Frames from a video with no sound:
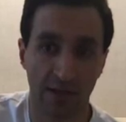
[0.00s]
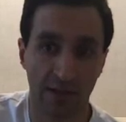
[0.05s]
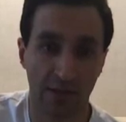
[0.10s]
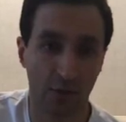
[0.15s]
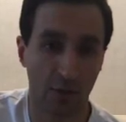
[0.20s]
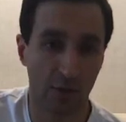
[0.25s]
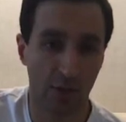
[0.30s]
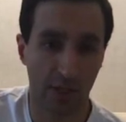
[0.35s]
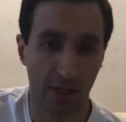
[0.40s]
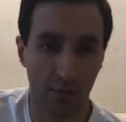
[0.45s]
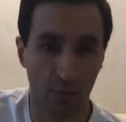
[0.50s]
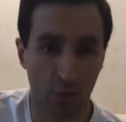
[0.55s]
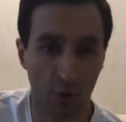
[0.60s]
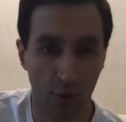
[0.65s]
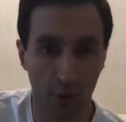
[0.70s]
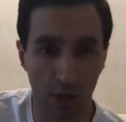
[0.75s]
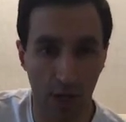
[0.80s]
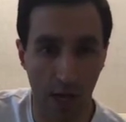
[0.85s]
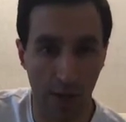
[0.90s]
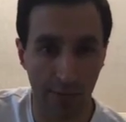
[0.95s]
duty and
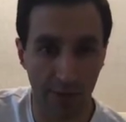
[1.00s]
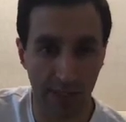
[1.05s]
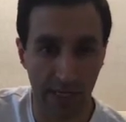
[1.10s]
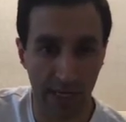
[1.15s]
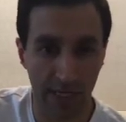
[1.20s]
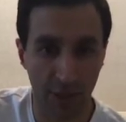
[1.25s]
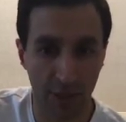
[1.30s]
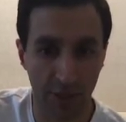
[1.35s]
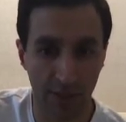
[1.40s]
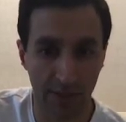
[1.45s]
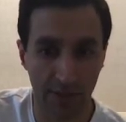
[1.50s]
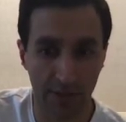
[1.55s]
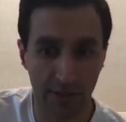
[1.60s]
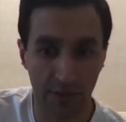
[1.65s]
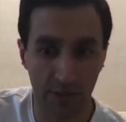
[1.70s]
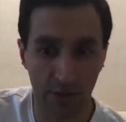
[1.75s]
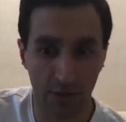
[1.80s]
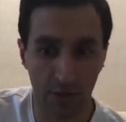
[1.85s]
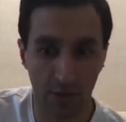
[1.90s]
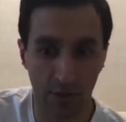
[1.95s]
moral obligation
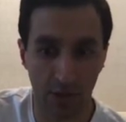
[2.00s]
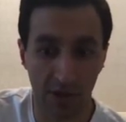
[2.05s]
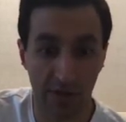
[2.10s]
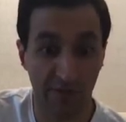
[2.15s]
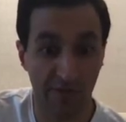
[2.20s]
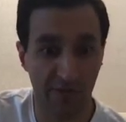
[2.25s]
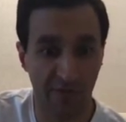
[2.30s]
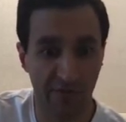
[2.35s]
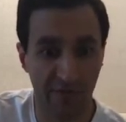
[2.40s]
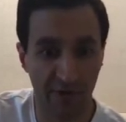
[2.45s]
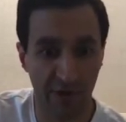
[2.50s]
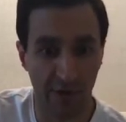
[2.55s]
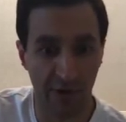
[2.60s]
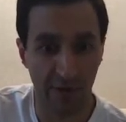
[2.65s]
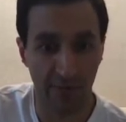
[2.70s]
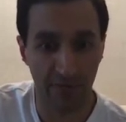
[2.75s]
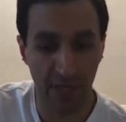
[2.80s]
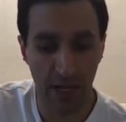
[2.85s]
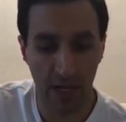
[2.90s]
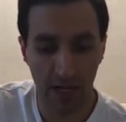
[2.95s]
to
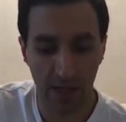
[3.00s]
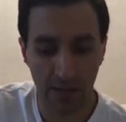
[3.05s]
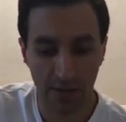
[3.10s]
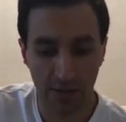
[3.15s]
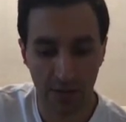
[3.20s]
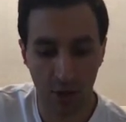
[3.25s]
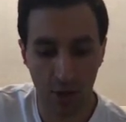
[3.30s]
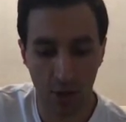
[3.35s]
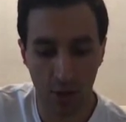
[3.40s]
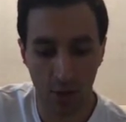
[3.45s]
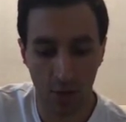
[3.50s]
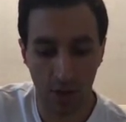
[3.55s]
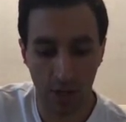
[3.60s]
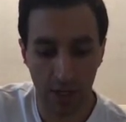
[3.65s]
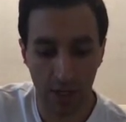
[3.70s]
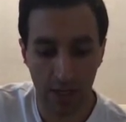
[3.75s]
fulfill. So